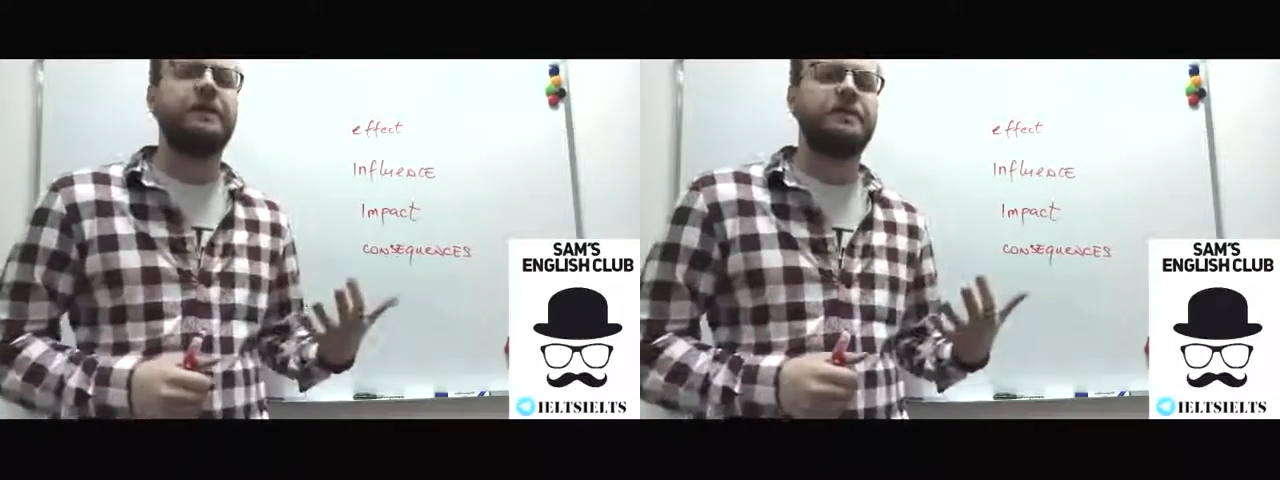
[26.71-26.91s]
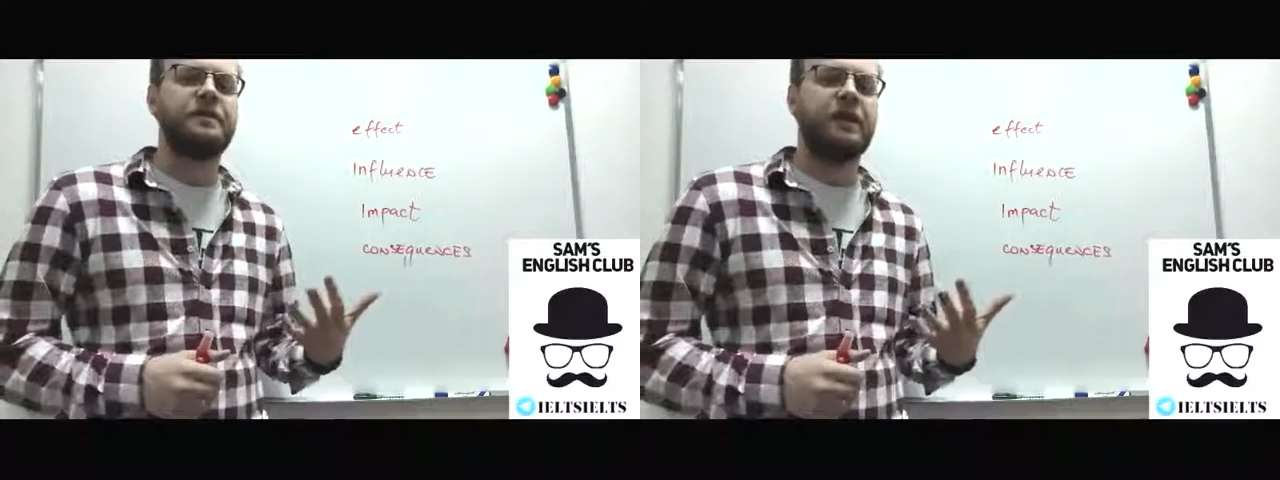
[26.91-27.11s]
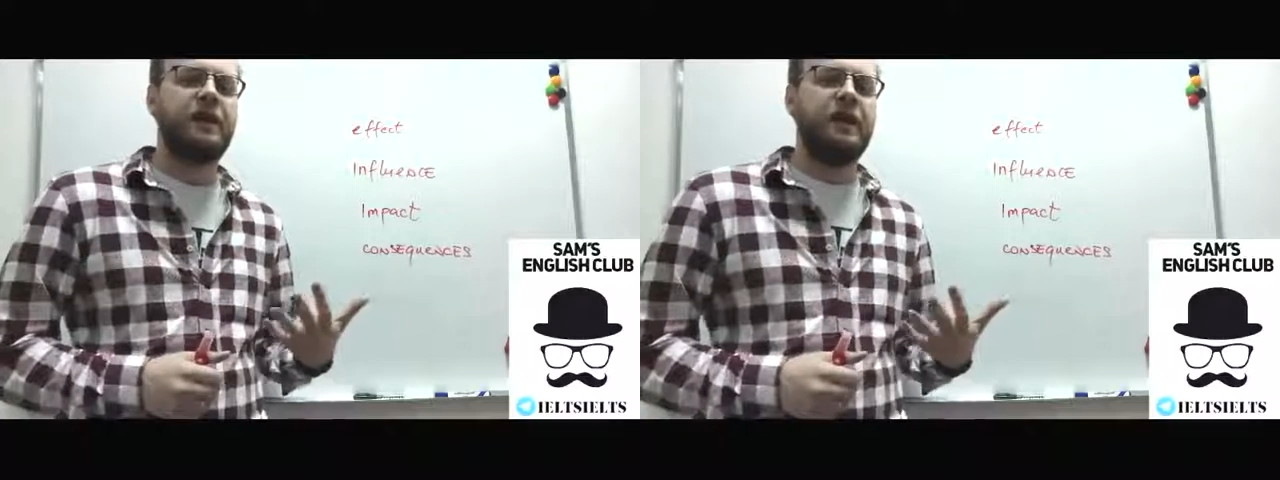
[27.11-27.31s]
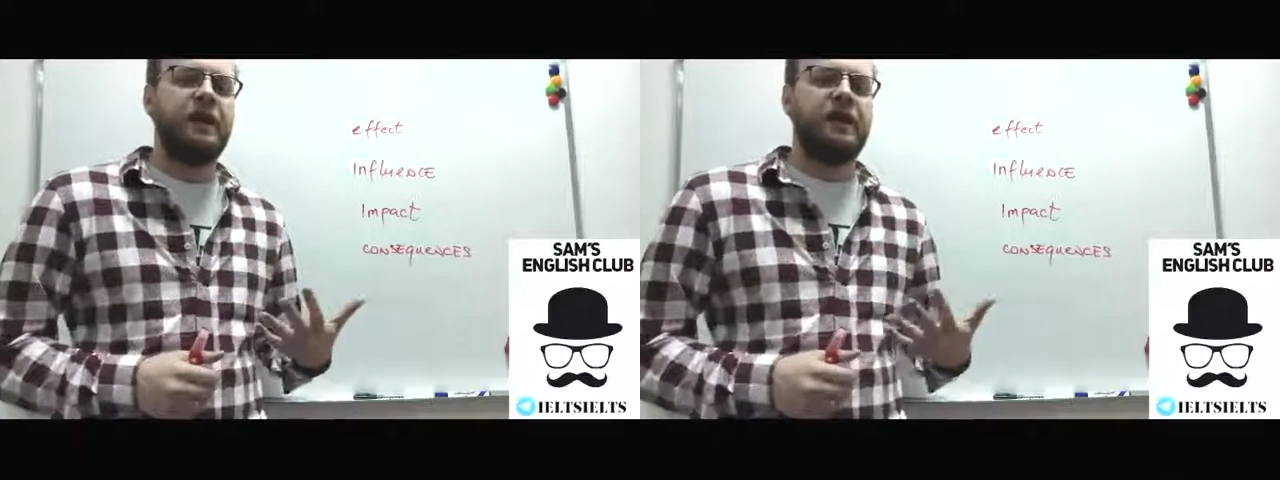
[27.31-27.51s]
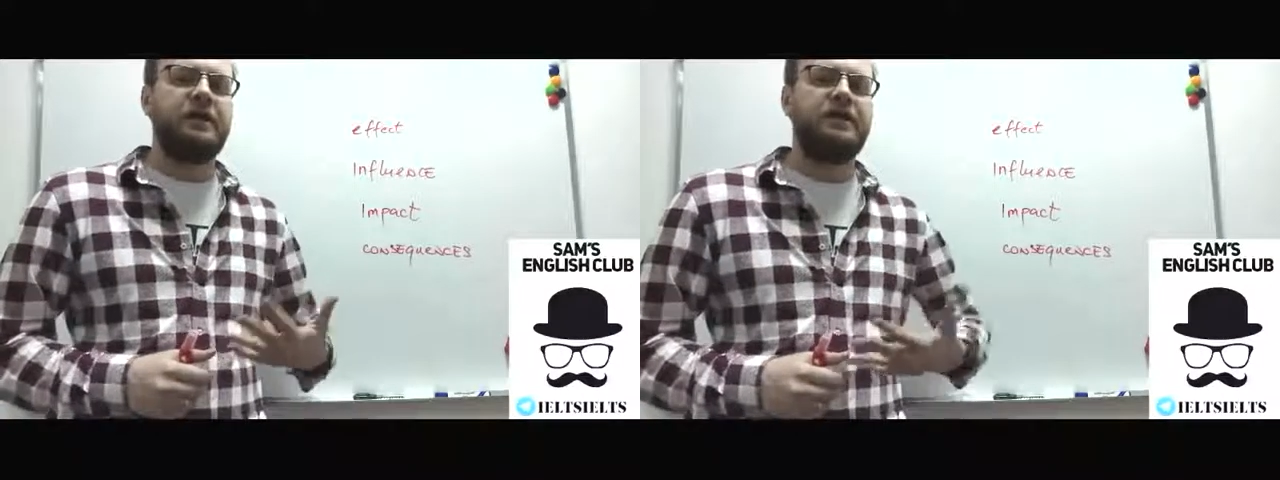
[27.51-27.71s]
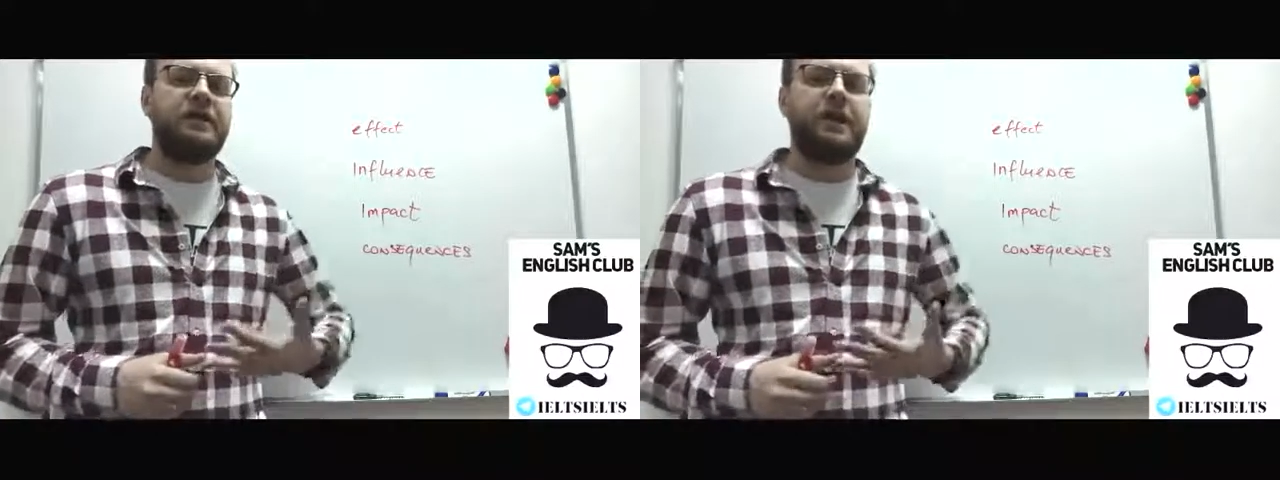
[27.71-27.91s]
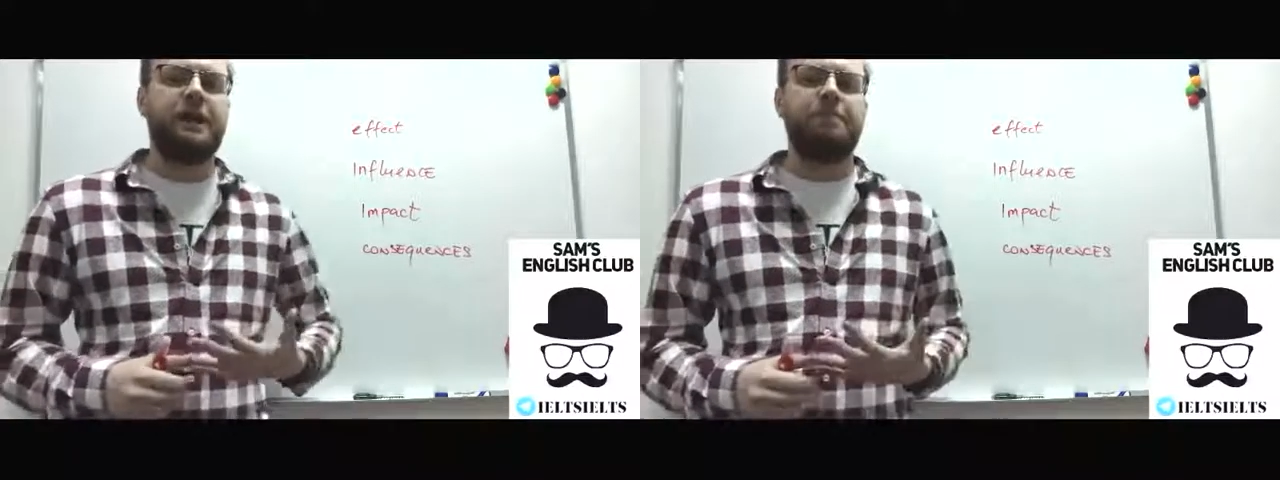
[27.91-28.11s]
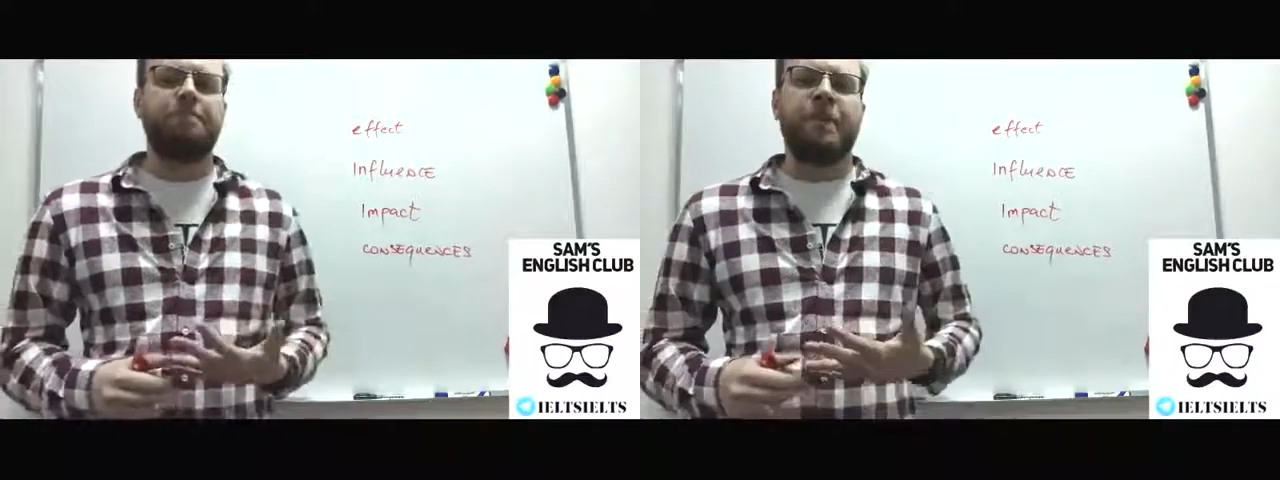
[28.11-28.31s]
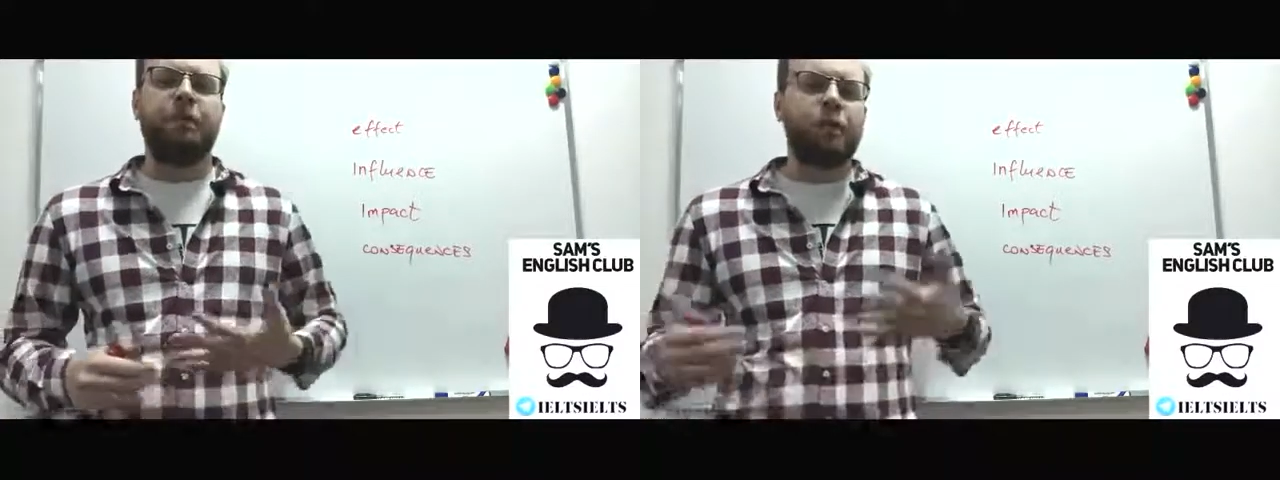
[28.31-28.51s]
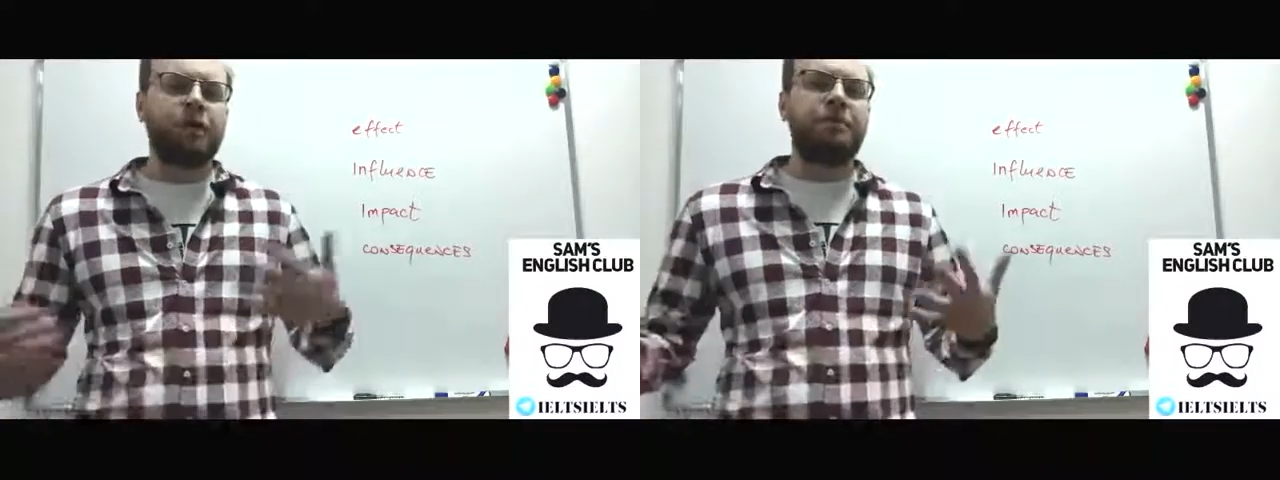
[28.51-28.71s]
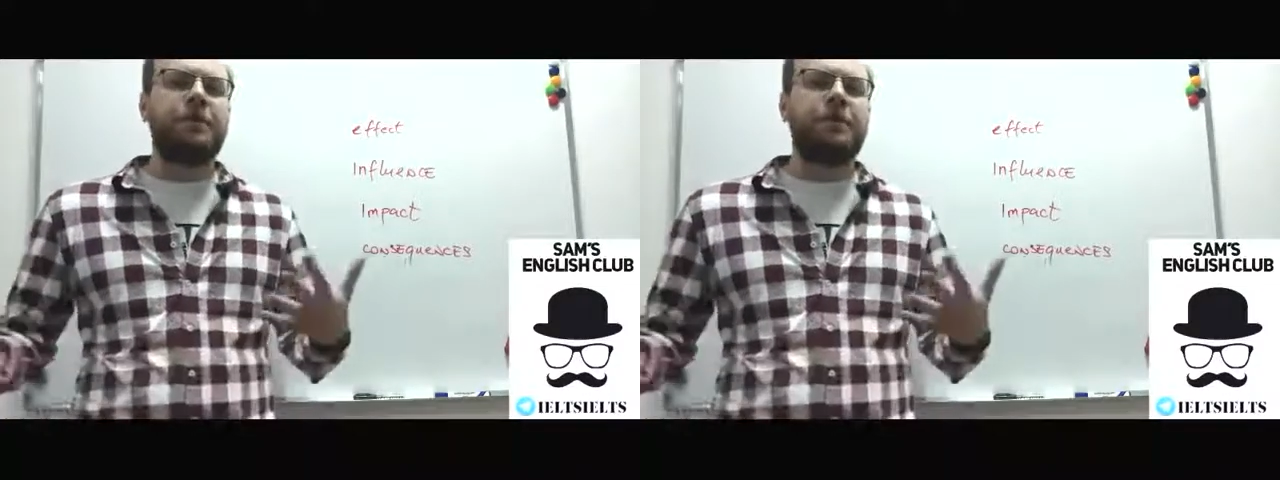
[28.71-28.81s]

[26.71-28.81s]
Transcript: else. Let's say water